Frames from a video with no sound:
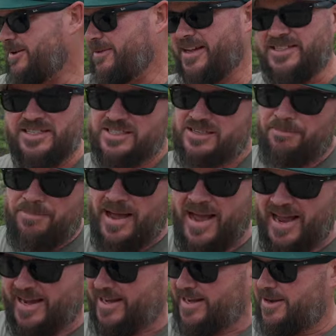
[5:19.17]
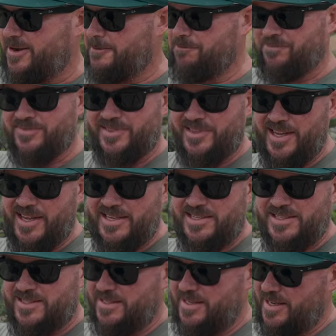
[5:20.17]
It's just a pain.
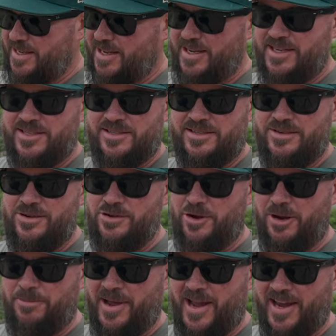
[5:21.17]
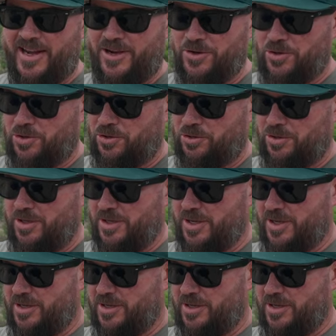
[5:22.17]
This is not a pain at all.